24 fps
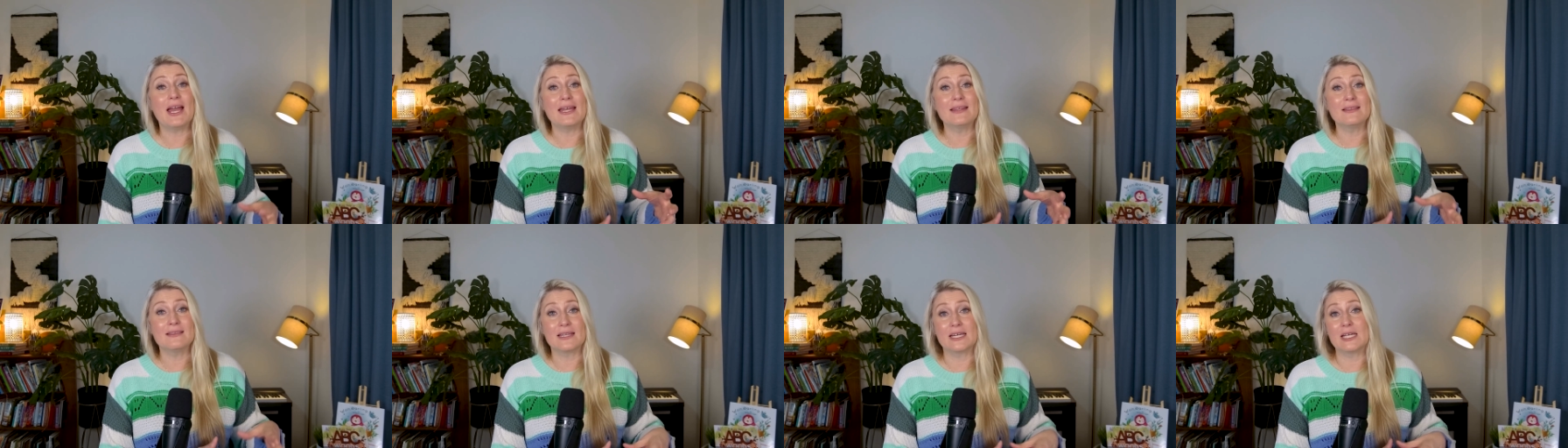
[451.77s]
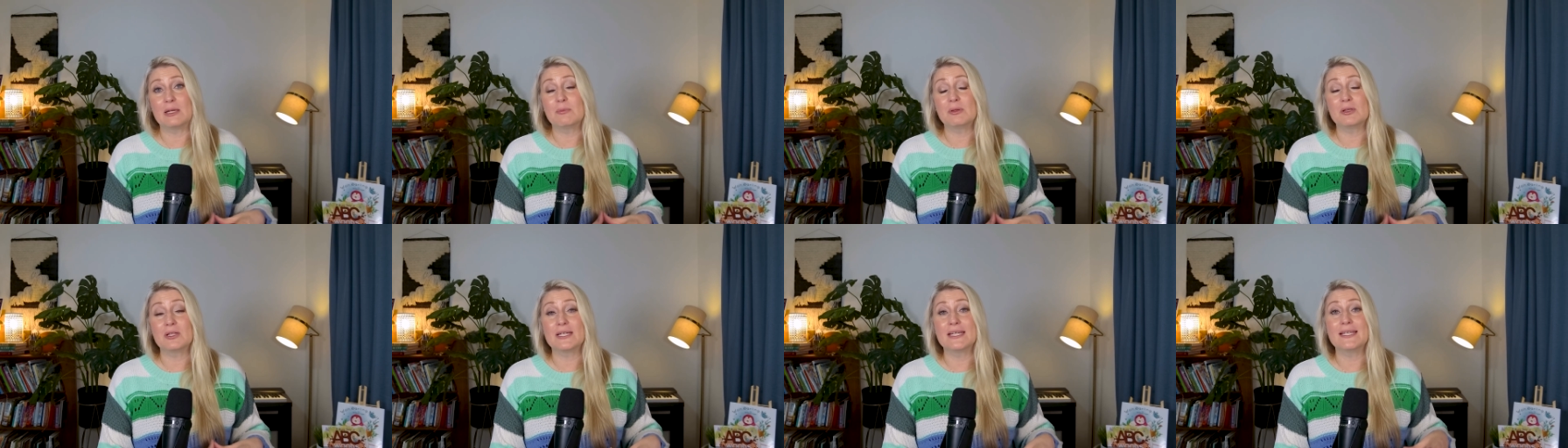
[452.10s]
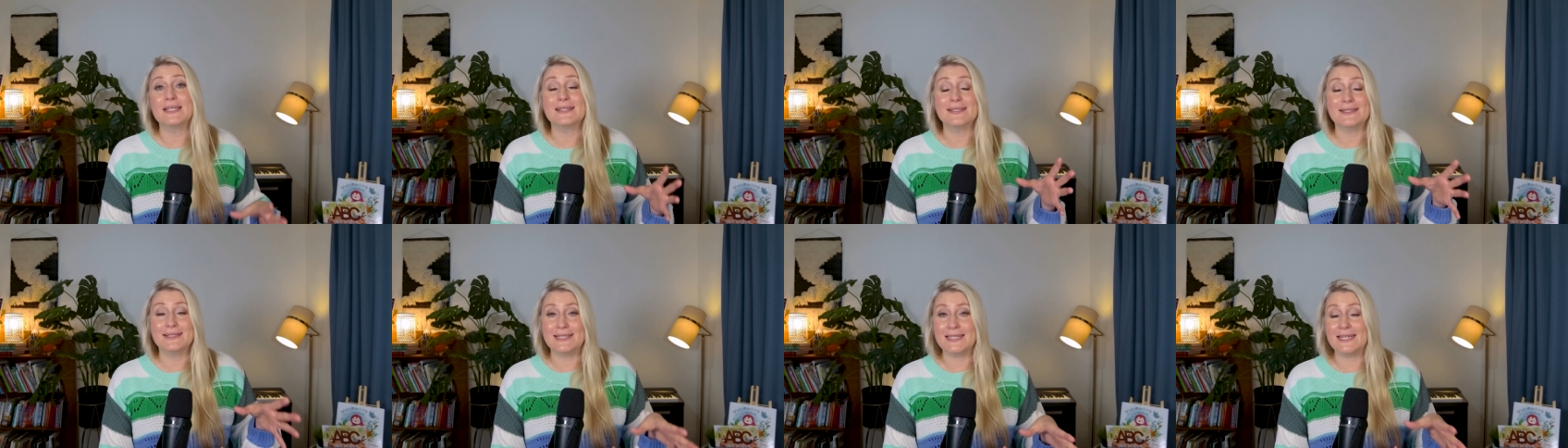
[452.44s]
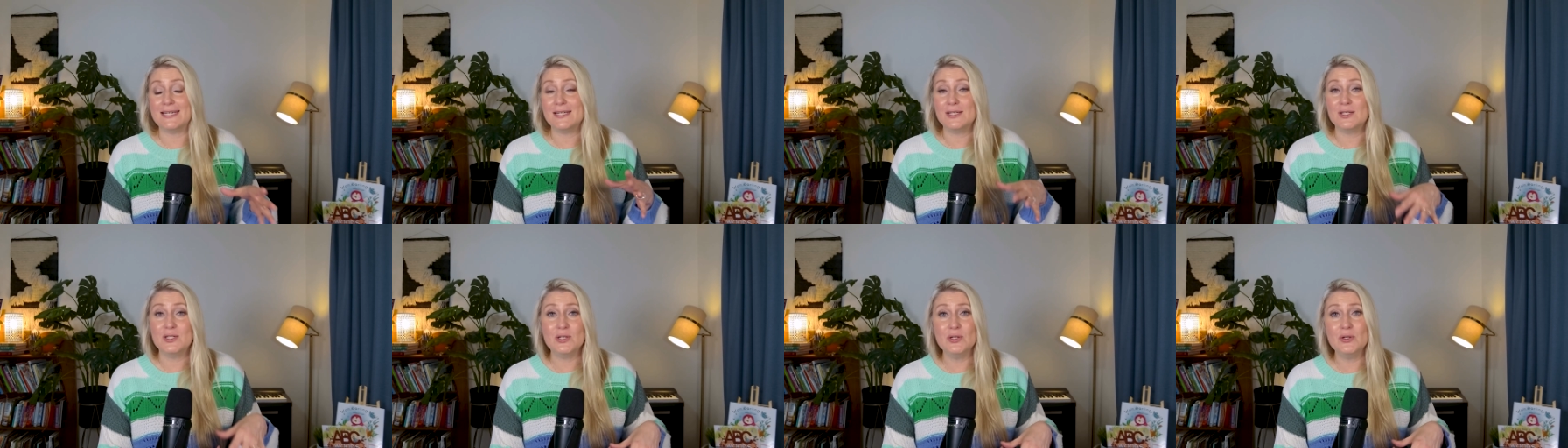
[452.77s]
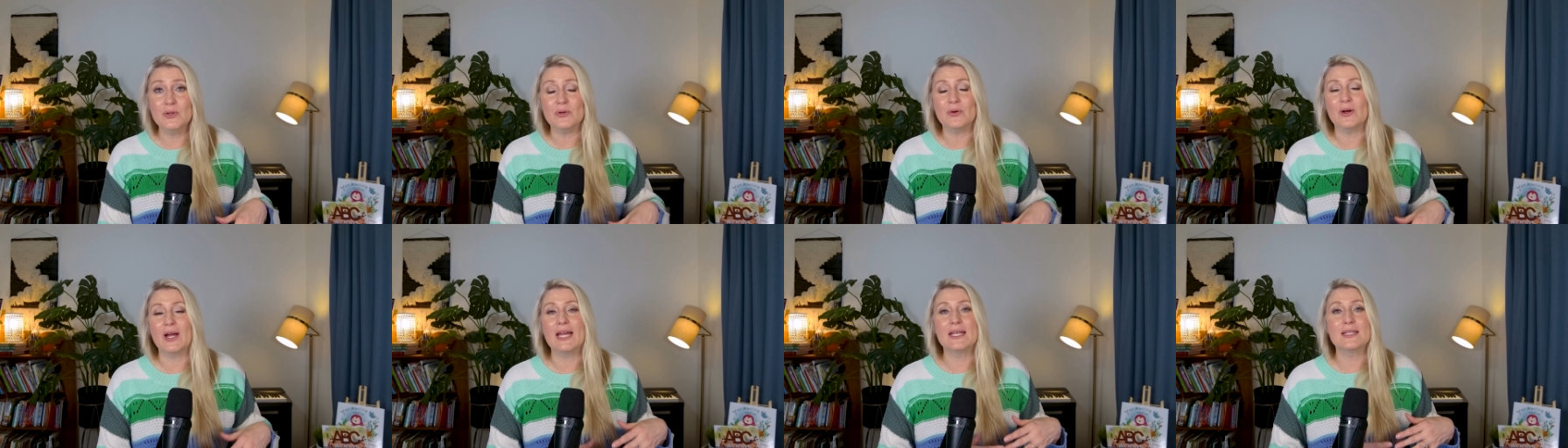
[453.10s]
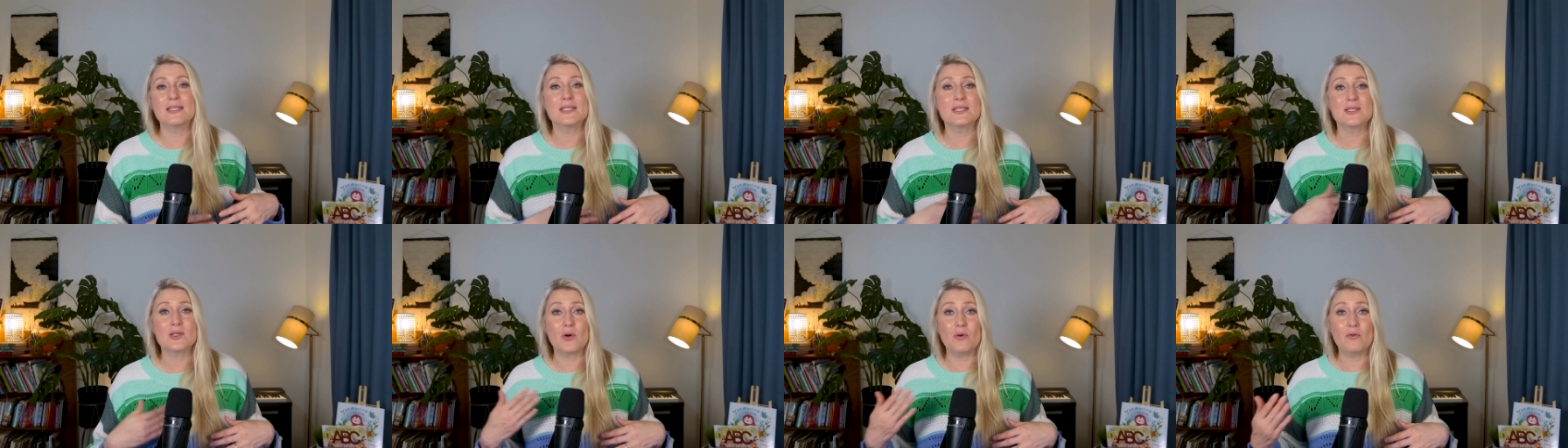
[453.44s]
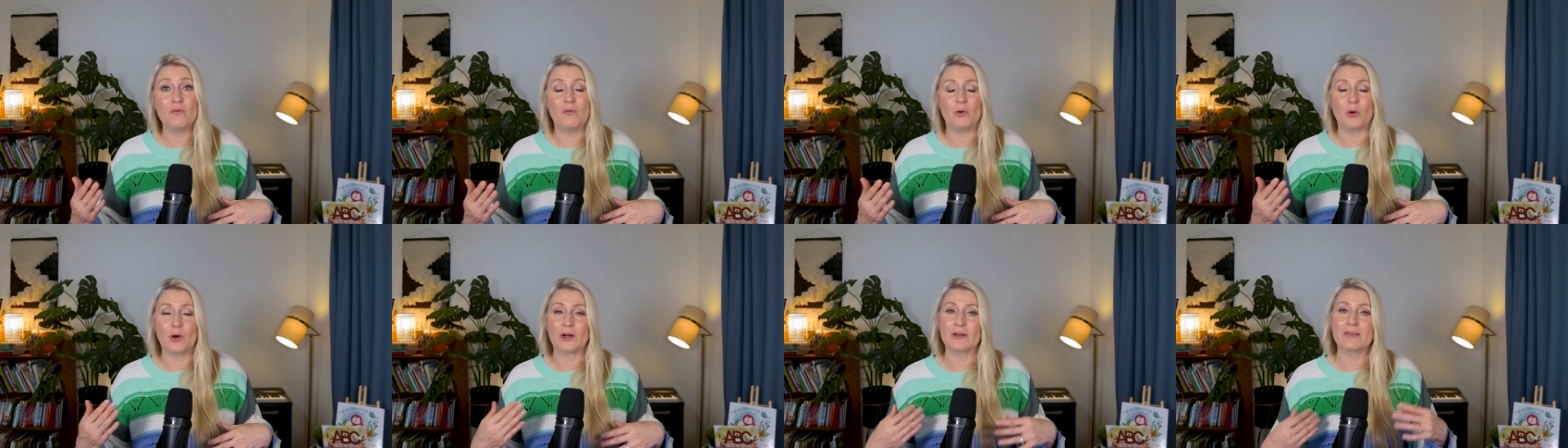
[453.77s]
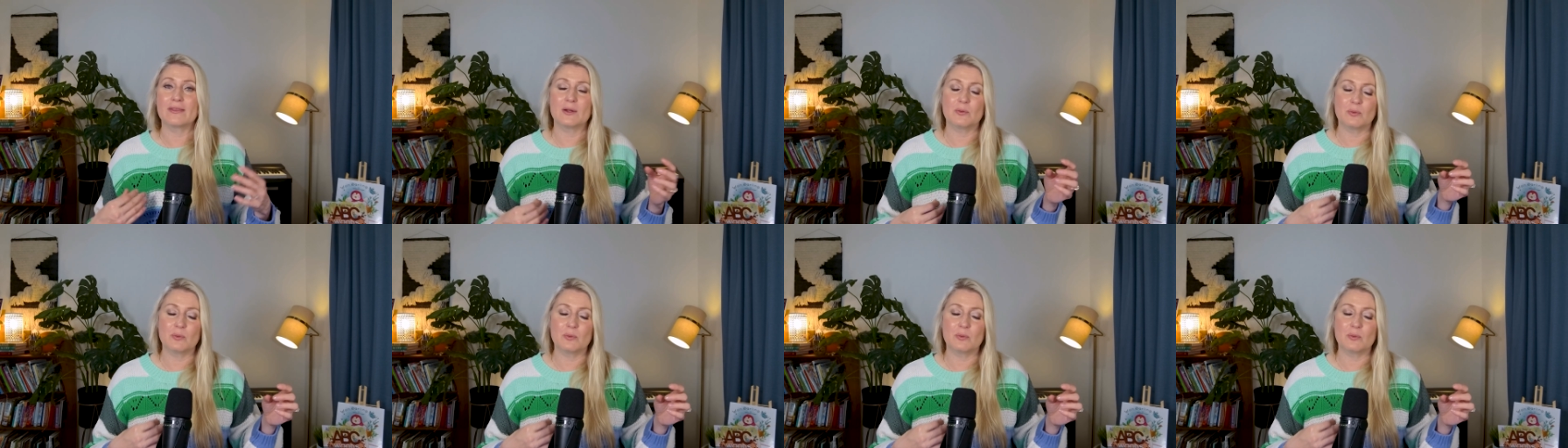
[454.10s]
and label it D2 and so forth.